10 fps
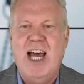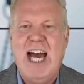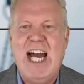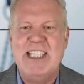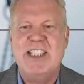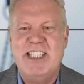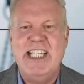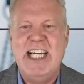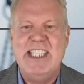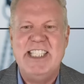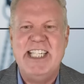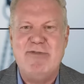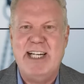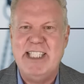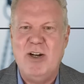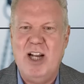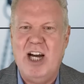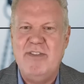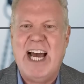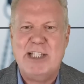at TNT Radio
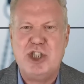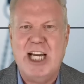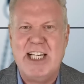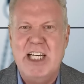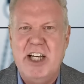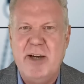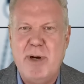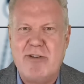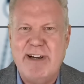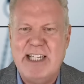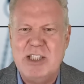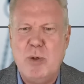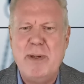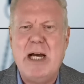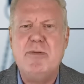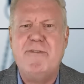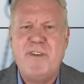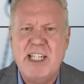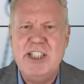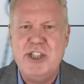Live, hashtag the Muckrakers, and we'll be able to
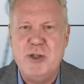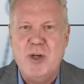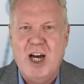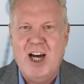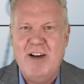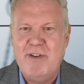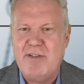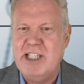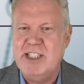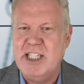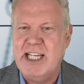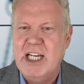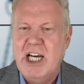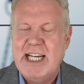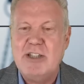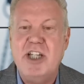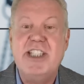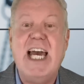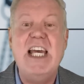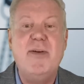find you very easily. Now,
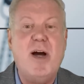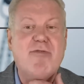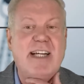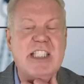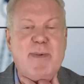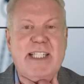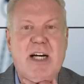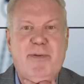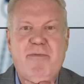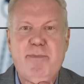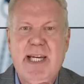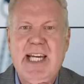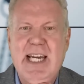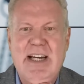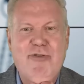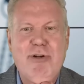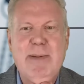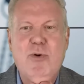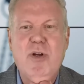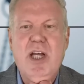today, the Muckrakers is made up of me, Andrew
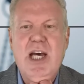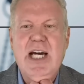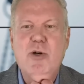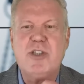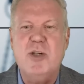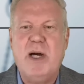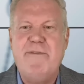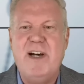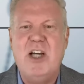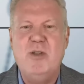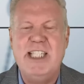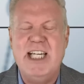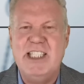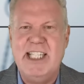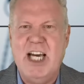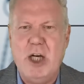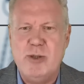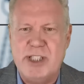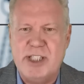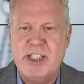Eborn, and also my fellow TNT
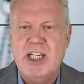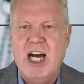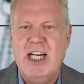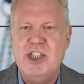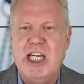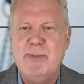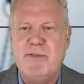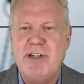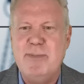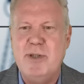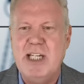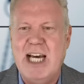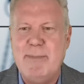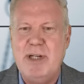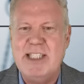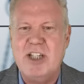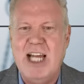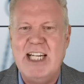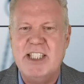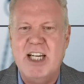hosts, James Freeman and political
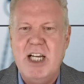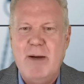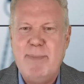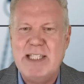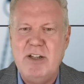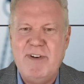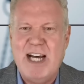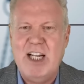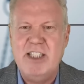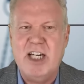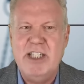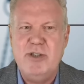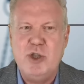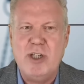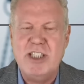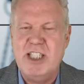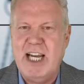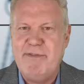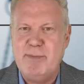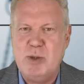editor Basil Valentine, who's joining us today
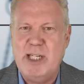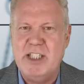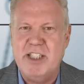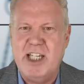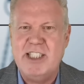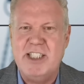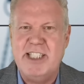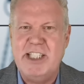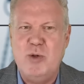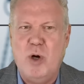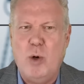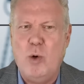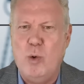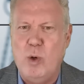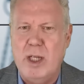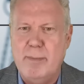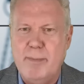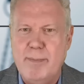from Sweden. Nice to see you all.